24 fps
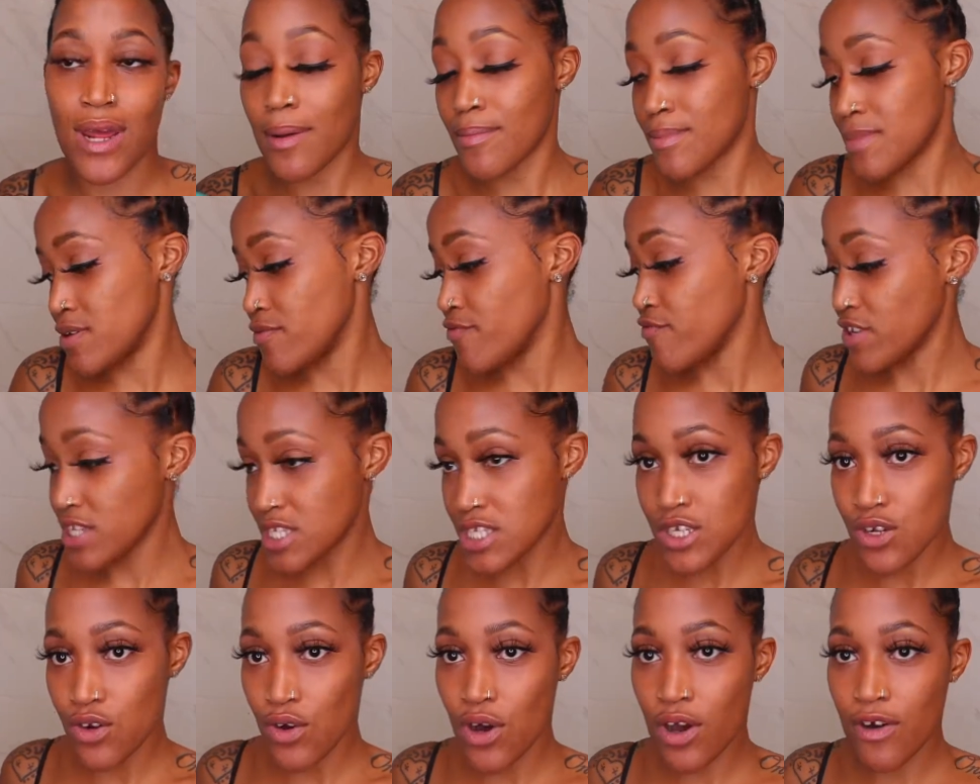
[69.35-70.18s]
I'm going to
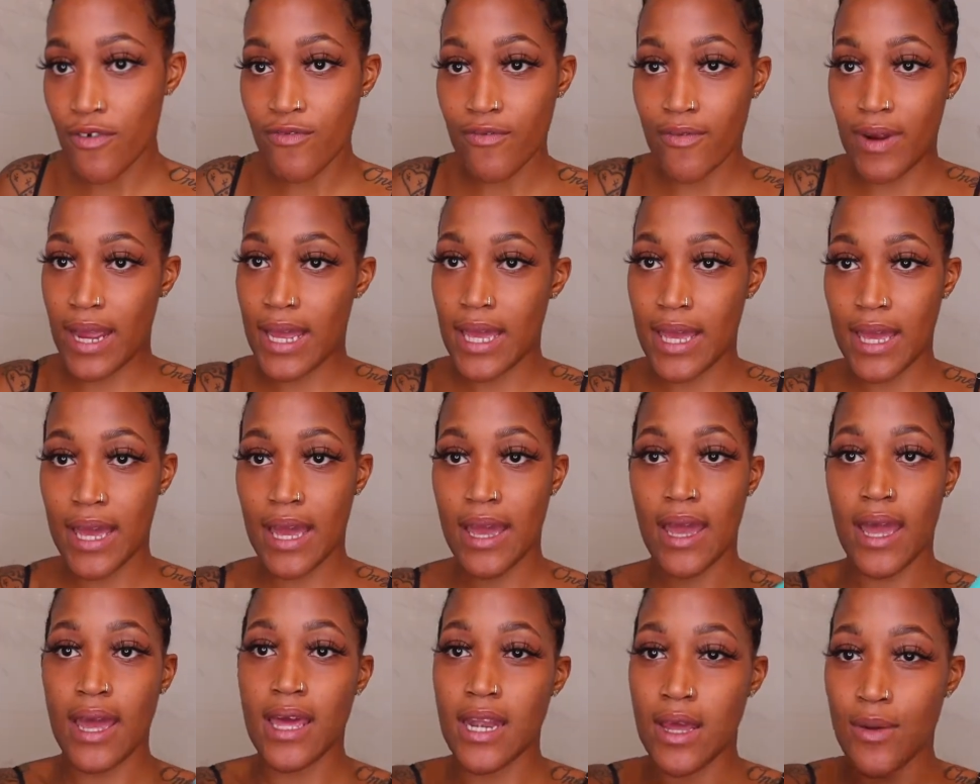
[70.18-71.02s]
rinse it off right
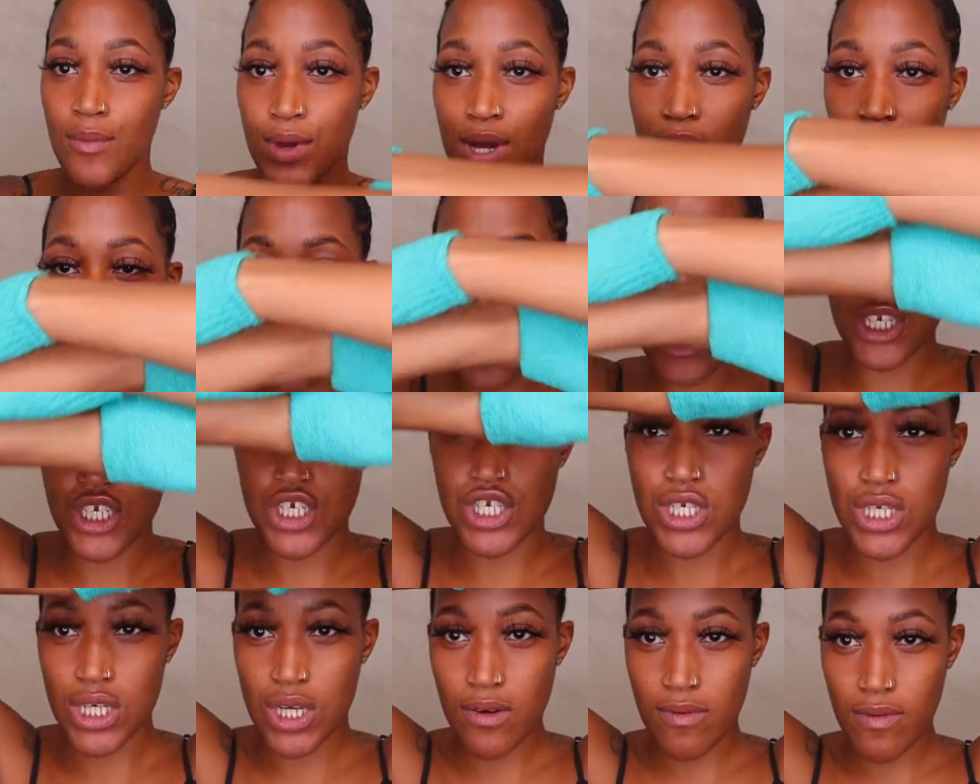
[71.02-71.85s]
here, and then we're going to
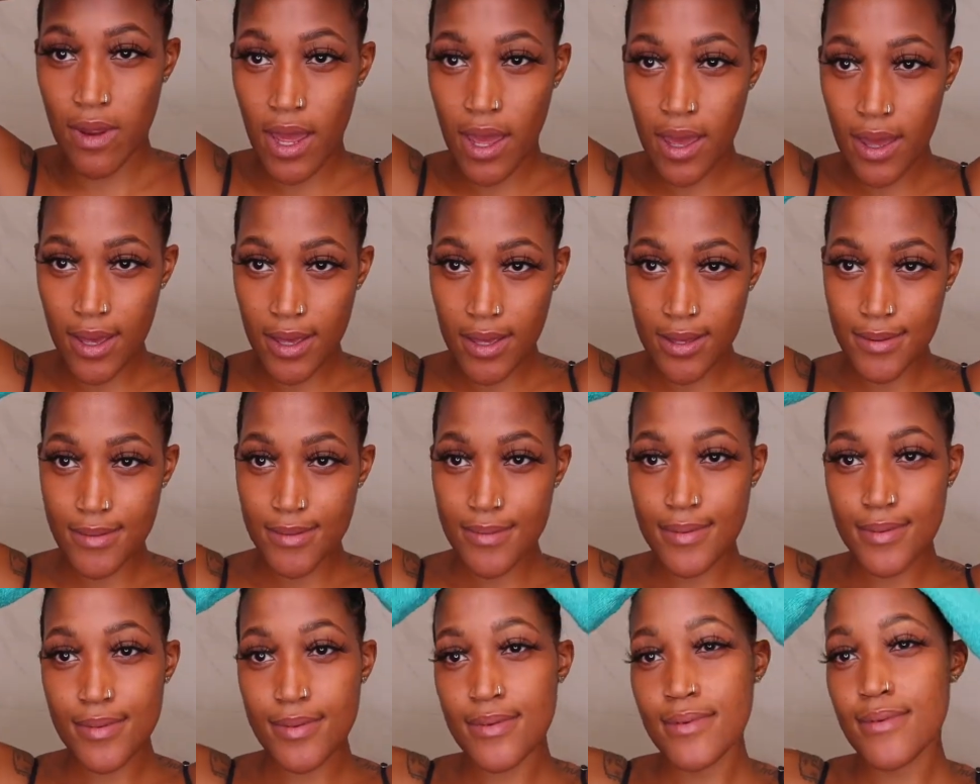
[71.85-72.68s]
scrub.